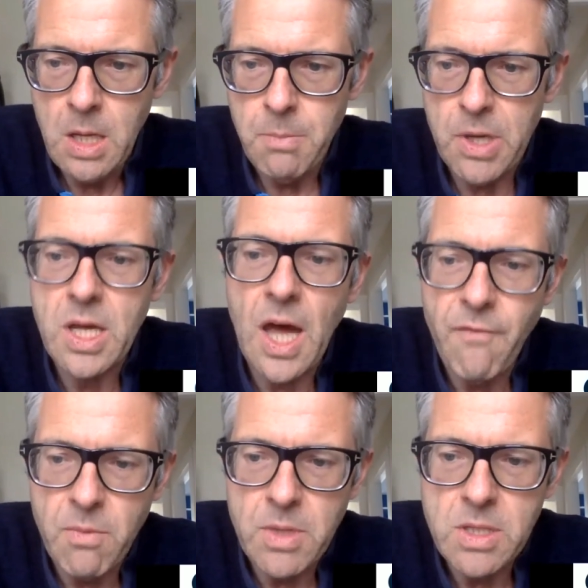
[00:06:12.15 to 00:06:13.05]
But
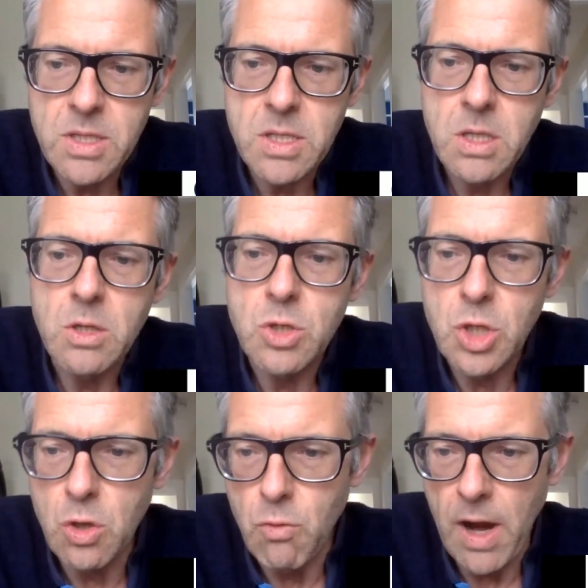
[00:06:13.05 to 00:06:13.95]
governments
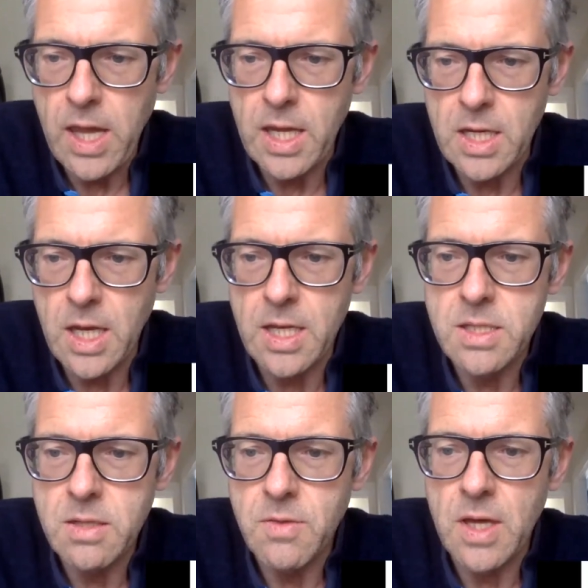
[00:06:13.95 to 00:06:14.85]
do
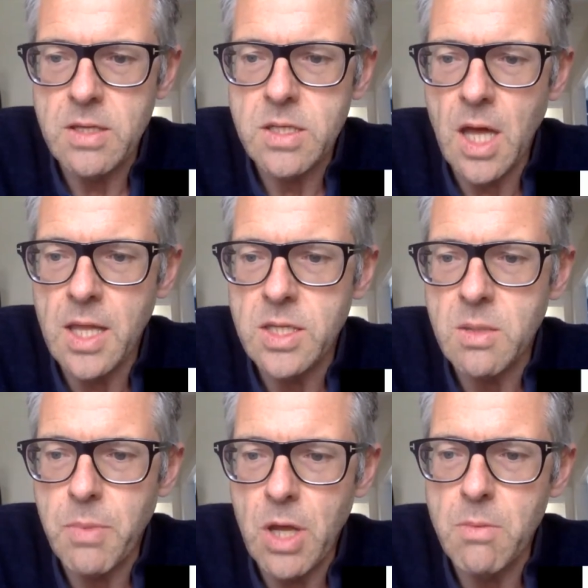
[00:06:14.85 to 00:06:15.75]
recognize that science
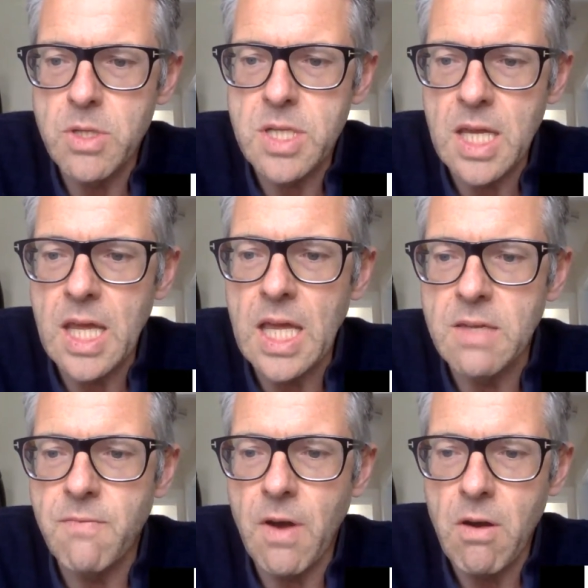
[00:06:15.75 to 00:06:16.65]
diplomacy
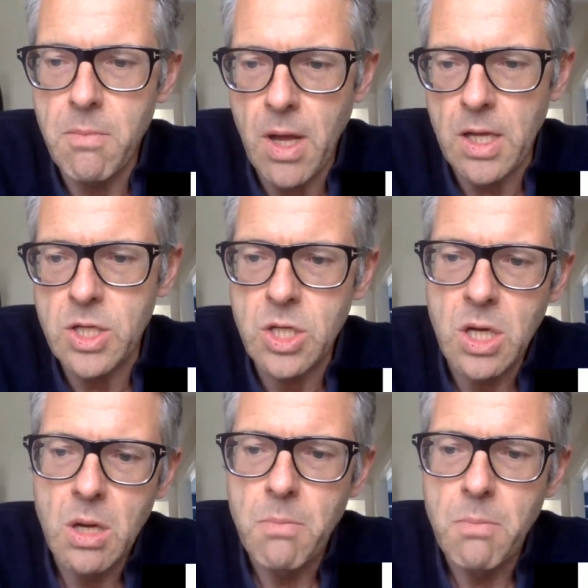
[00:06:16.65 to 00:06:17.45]
is very much